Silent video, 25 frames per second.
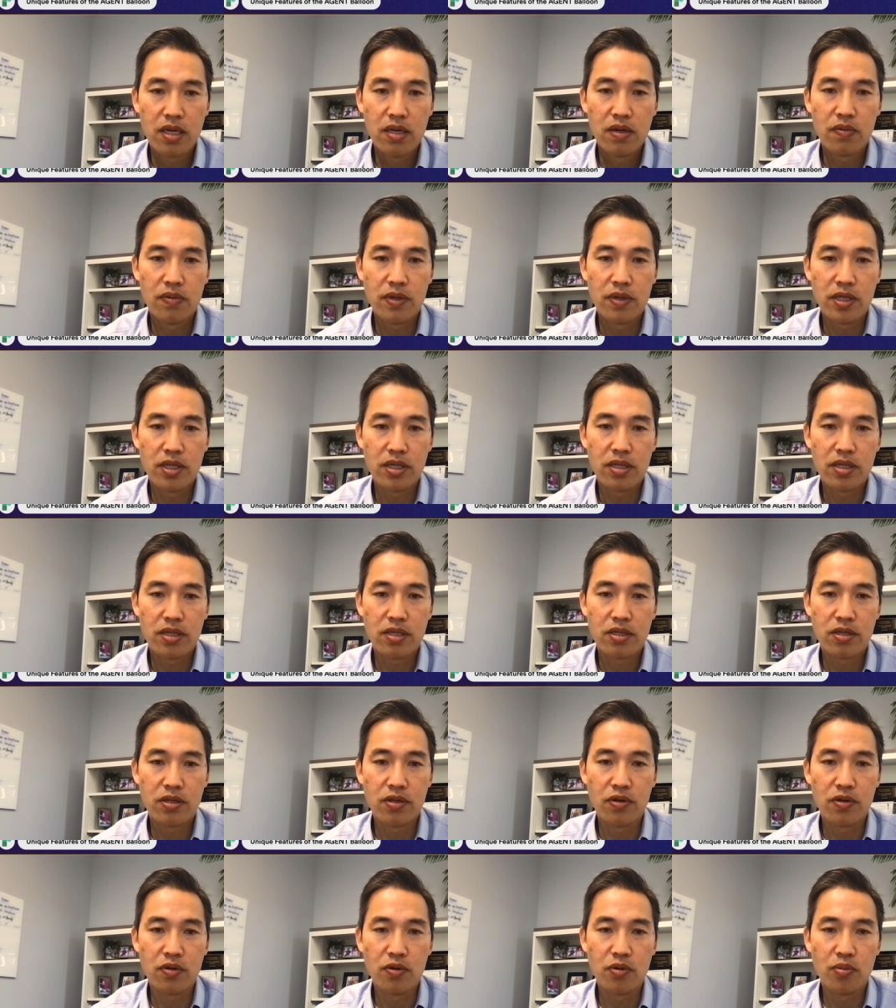which is
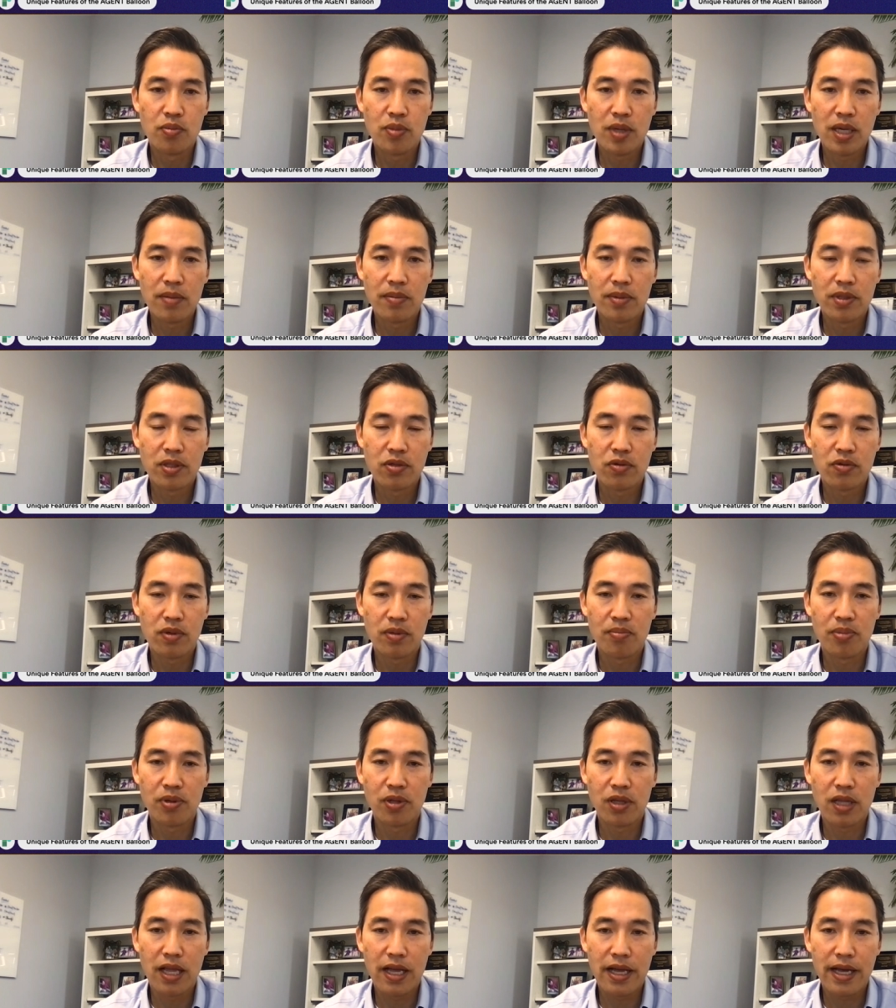to be able to
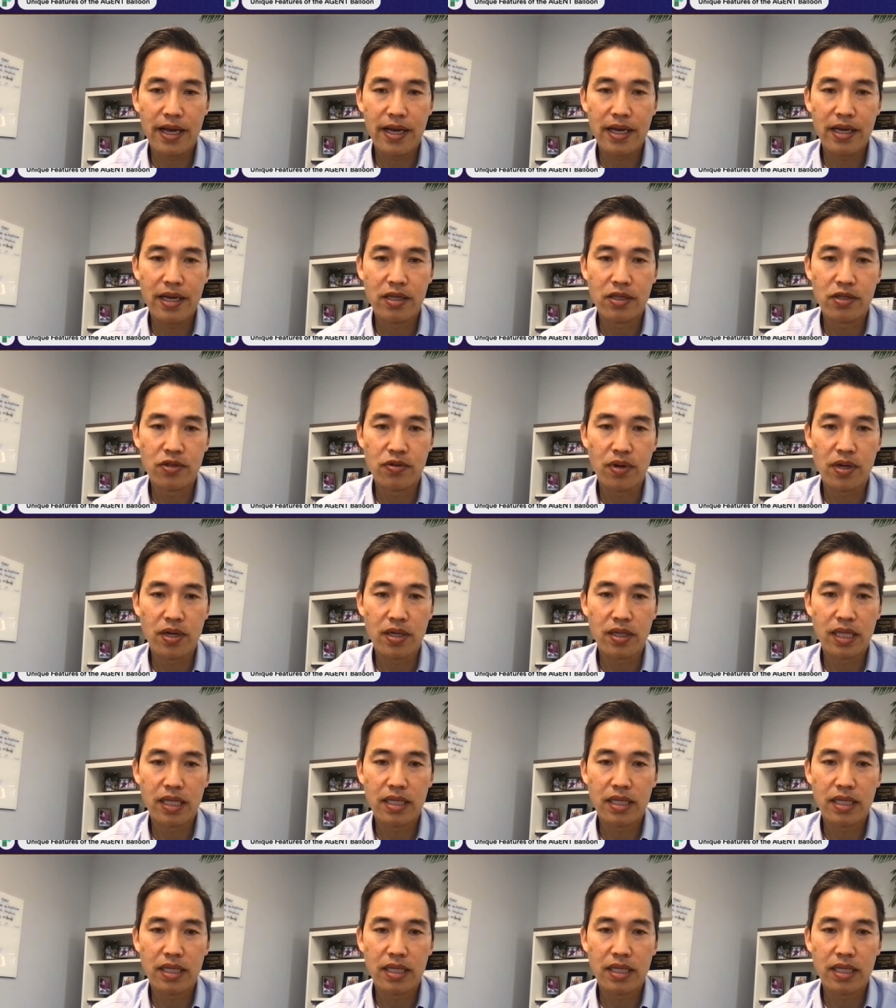apply a drug